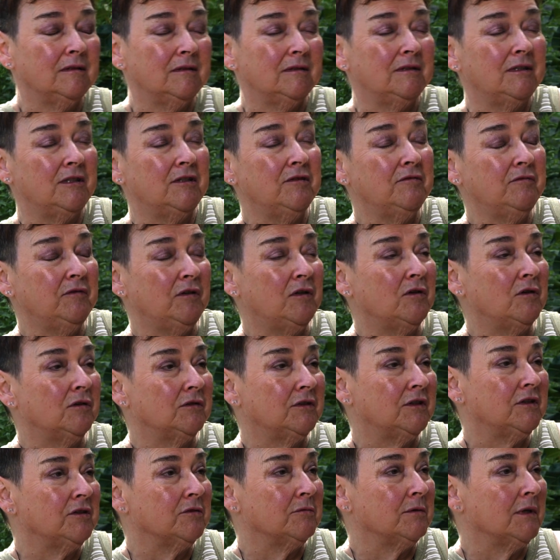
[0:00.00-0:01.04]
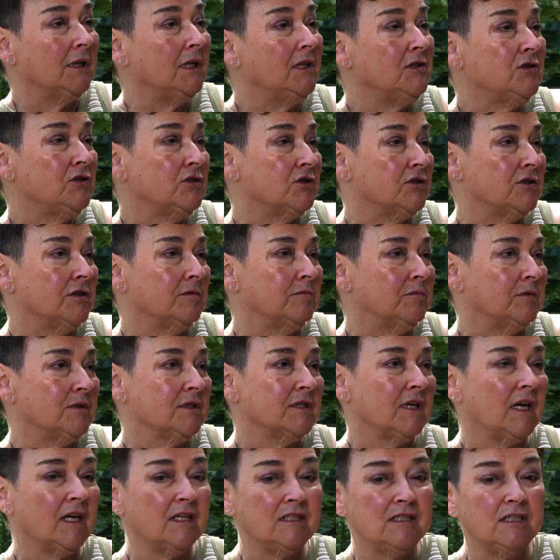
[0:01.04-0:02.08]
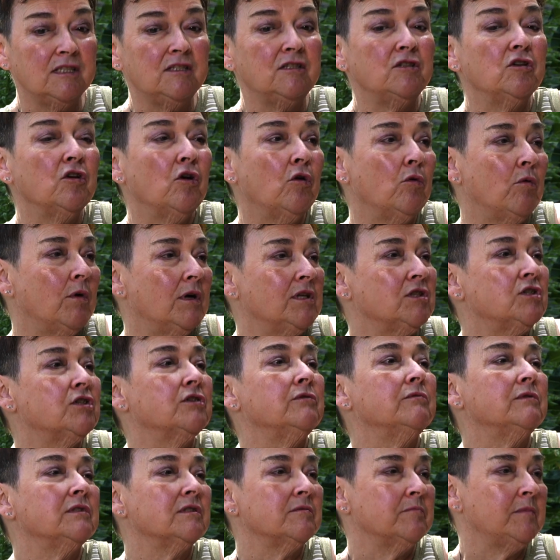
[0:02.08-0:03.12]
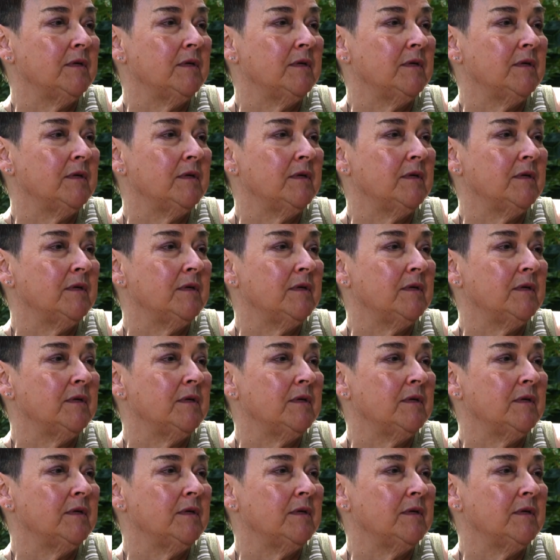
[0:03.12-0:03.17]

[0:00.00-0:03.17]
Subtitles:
the difficulty in the relationship was I didn't know when she was